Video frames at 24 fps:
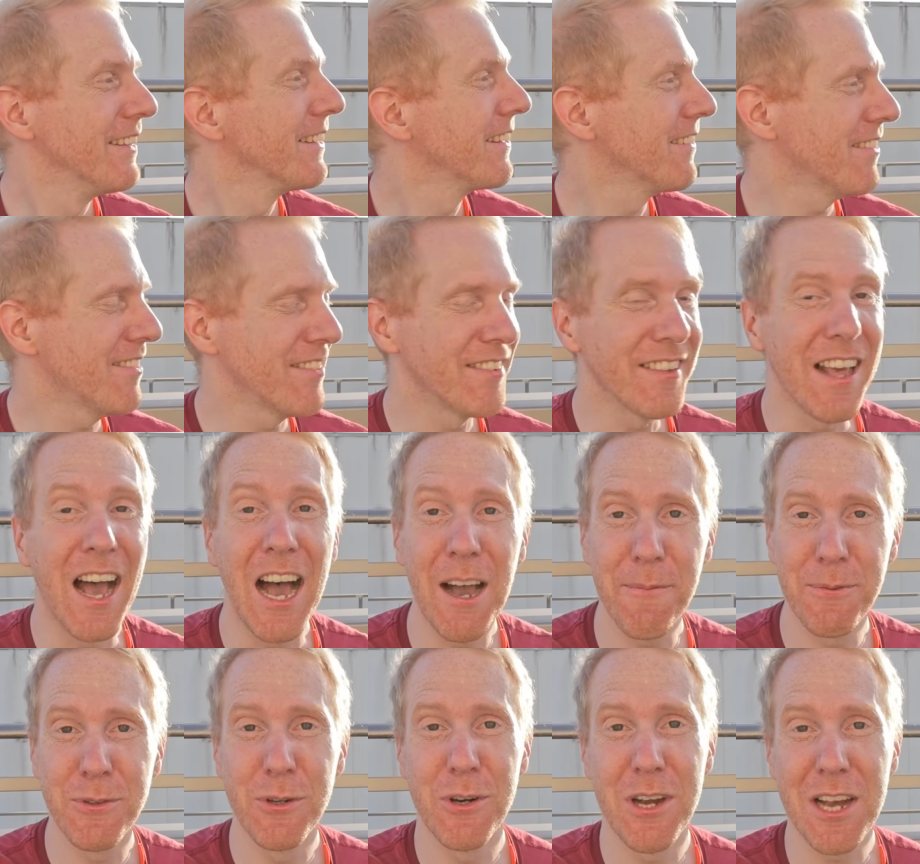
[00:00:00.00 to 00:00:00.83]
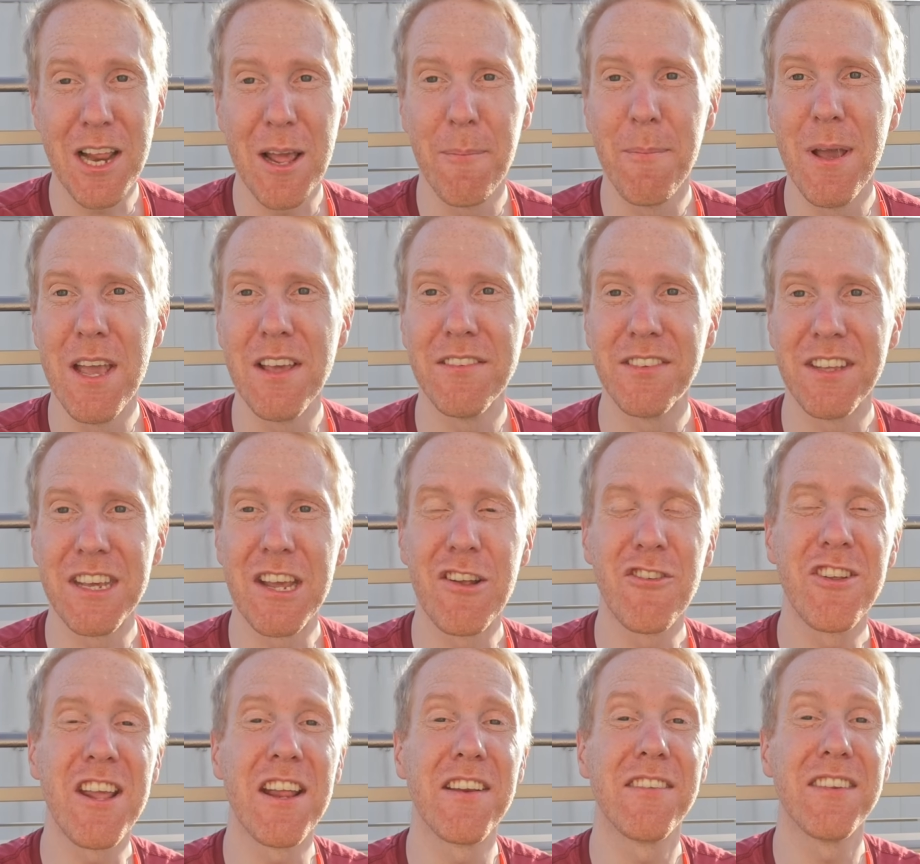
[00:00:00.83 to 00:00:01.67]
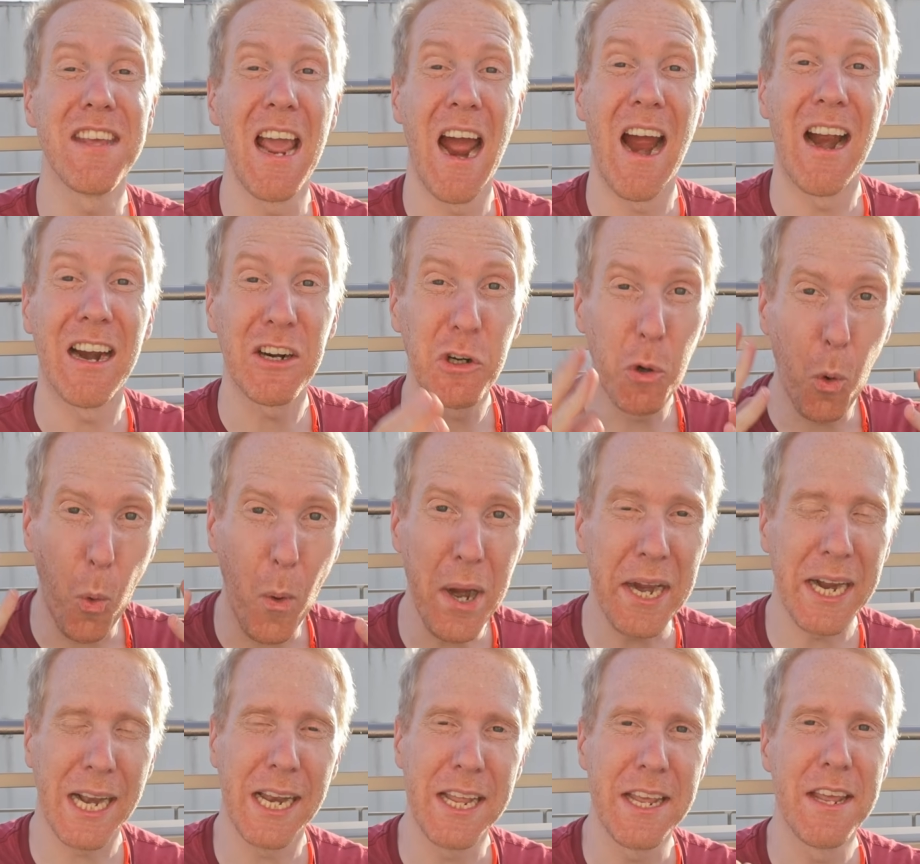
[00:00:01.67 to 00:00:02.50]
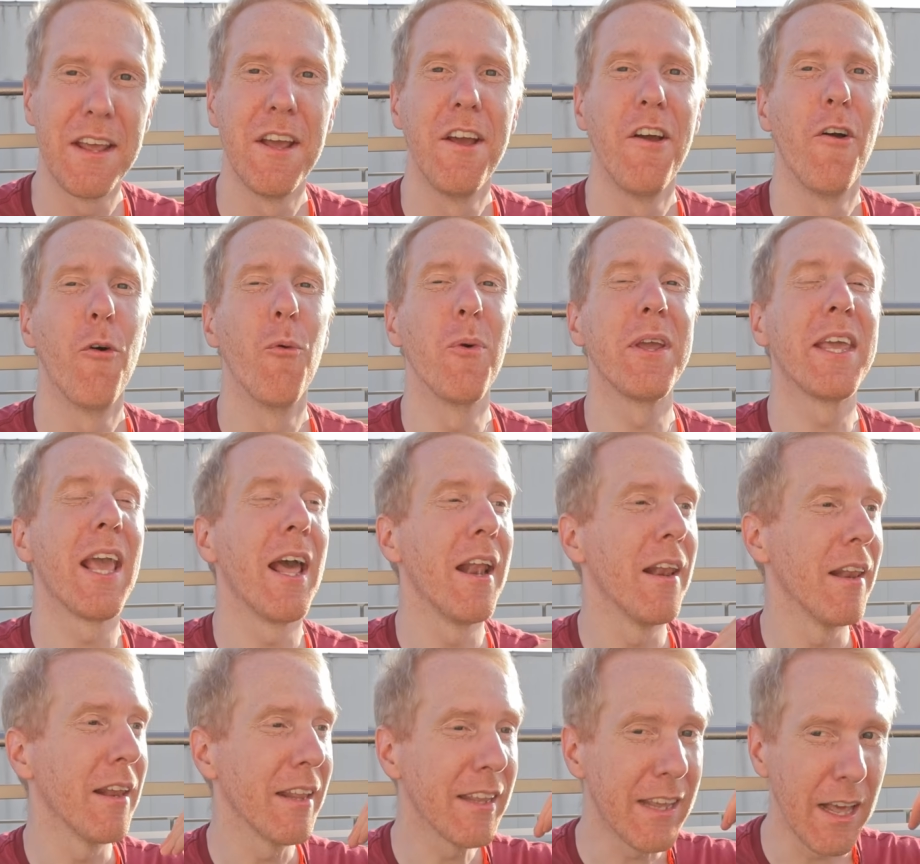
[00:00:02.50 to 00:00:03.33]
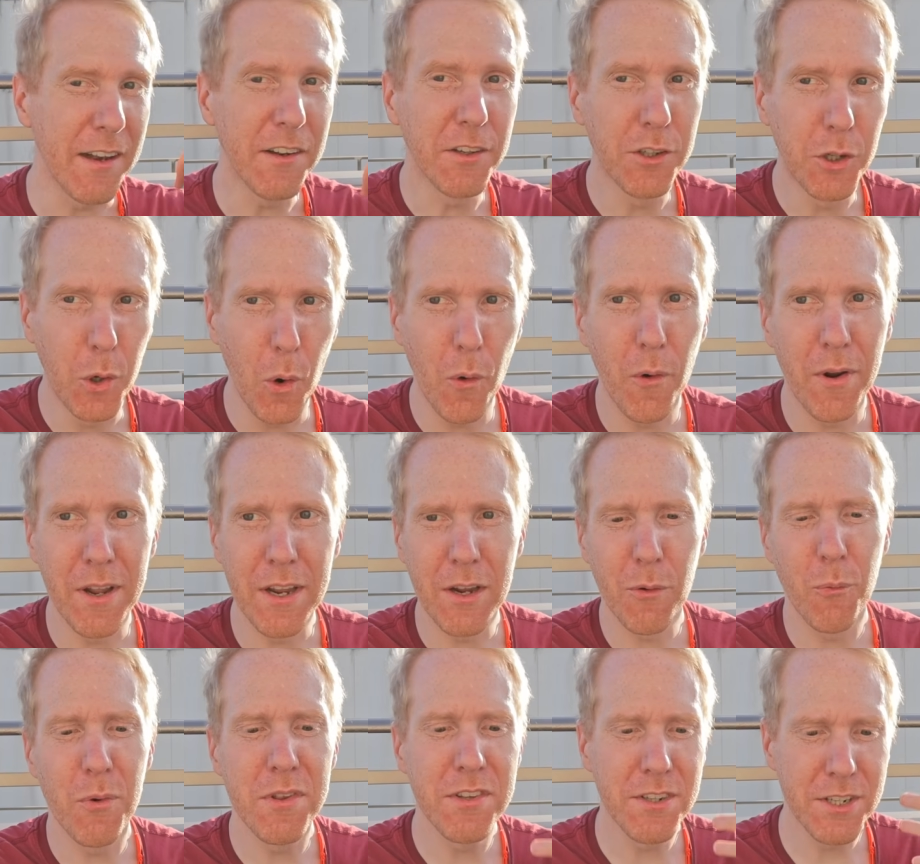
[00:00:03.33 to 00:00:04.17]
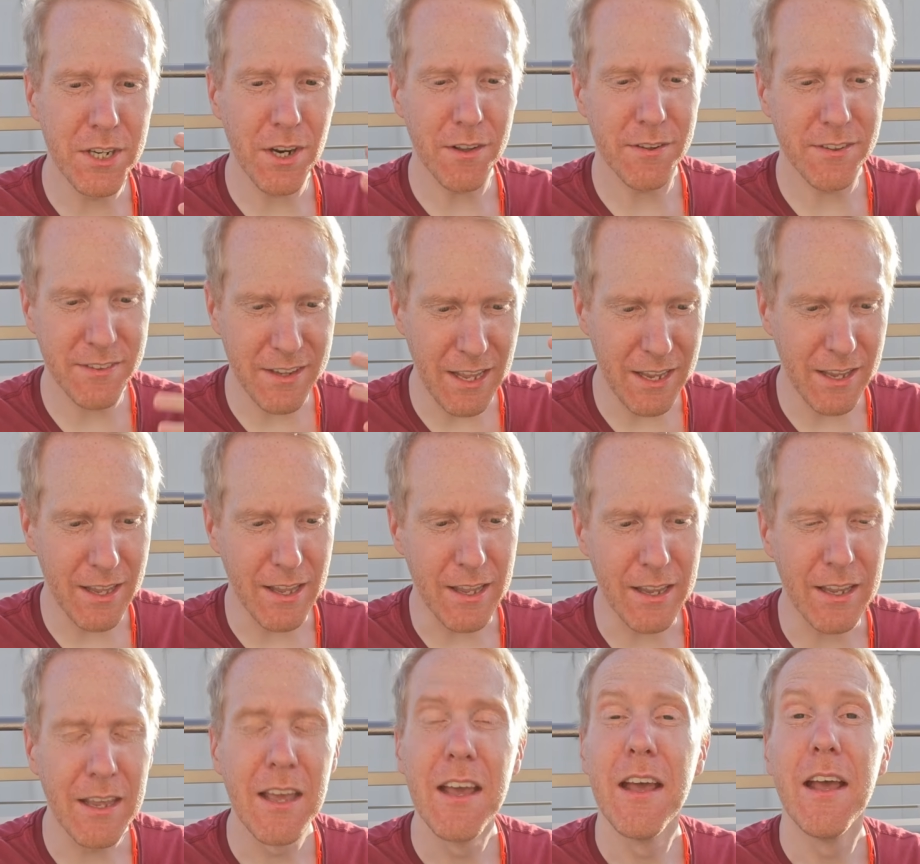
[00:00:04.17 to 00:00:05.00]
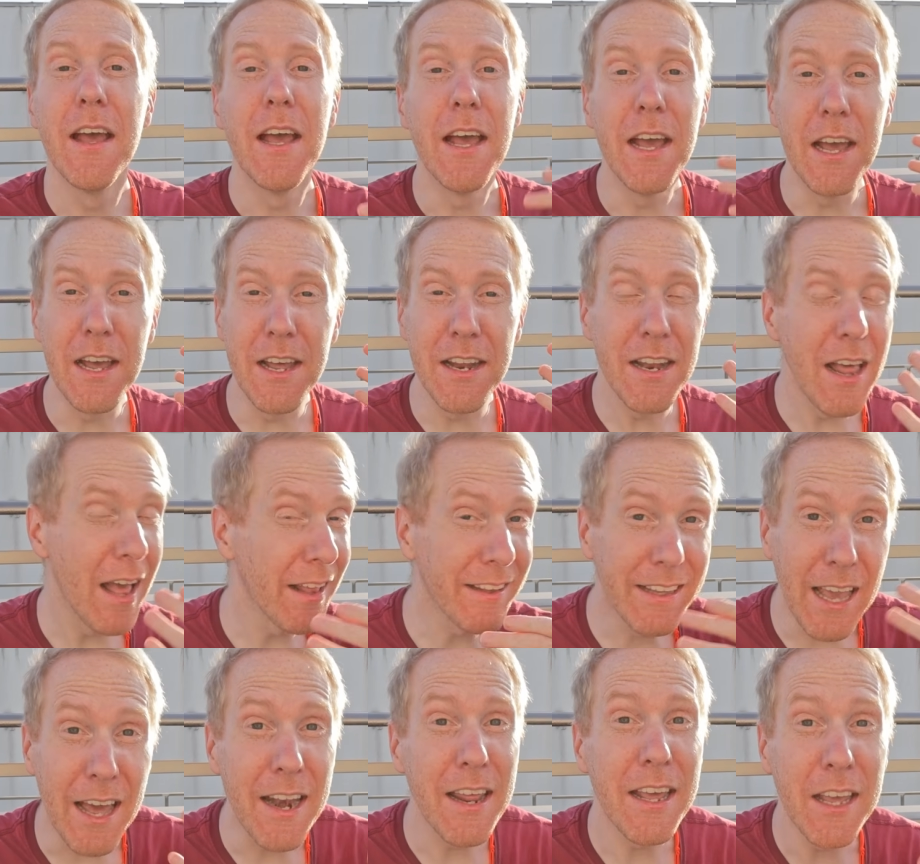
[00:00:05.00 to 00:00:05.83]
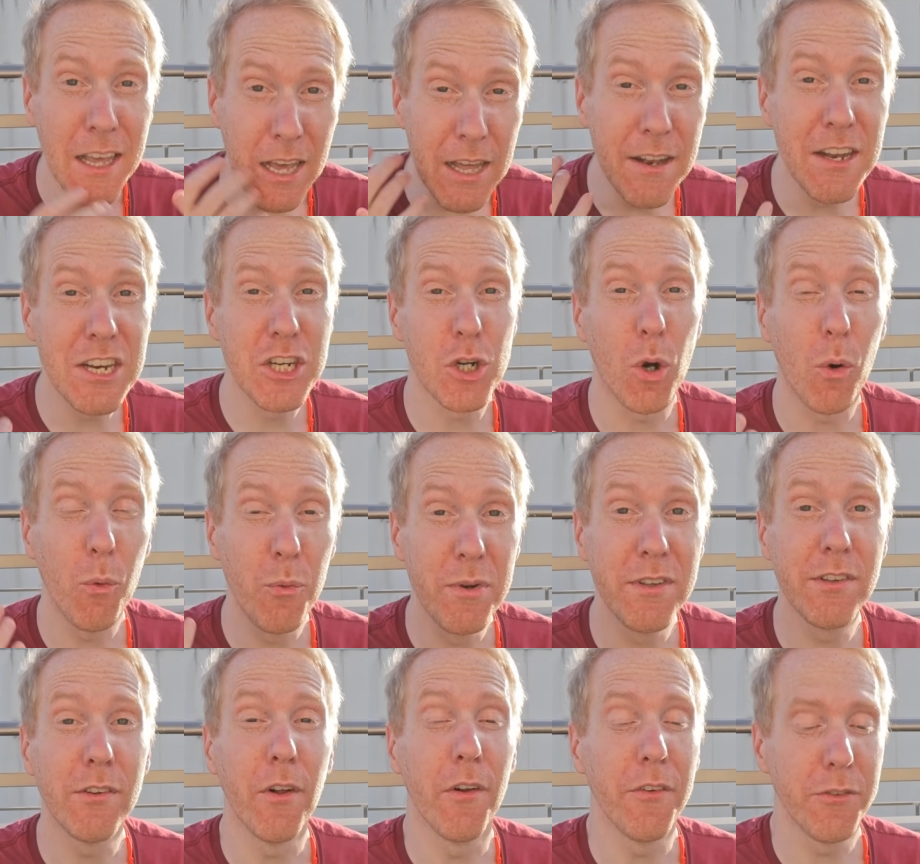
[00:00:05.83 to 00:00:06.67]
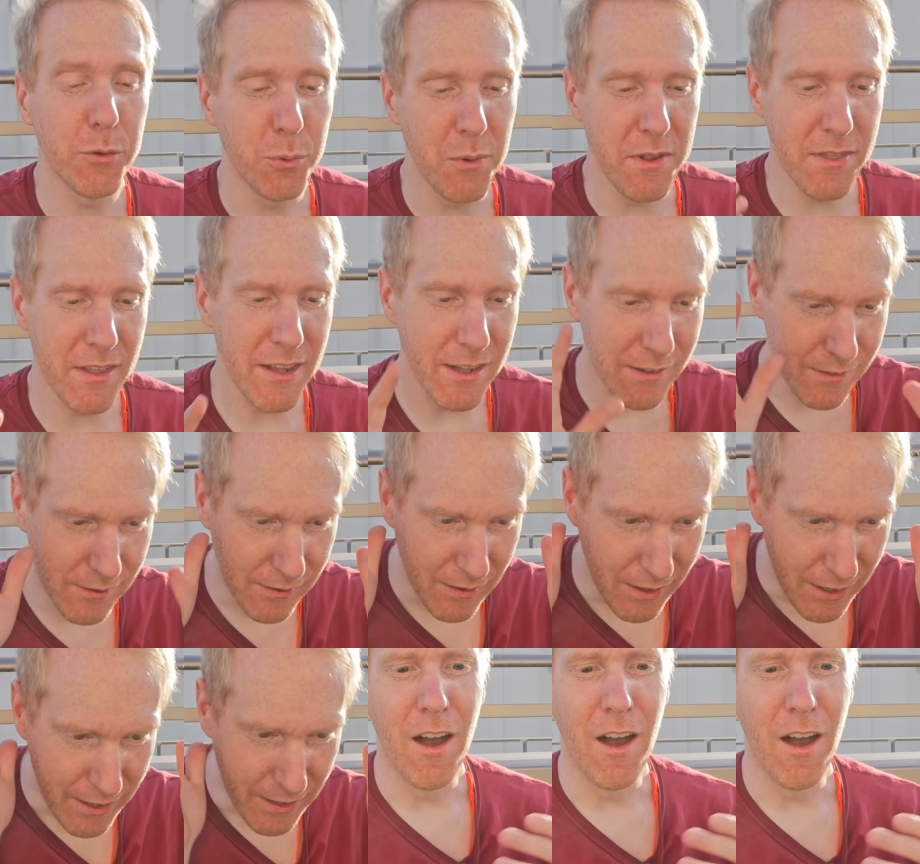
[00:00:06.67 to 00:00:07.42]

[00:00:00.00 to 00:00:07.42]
This is absolutely amazing. You can see how quickly we can get going with just getting initial results with it.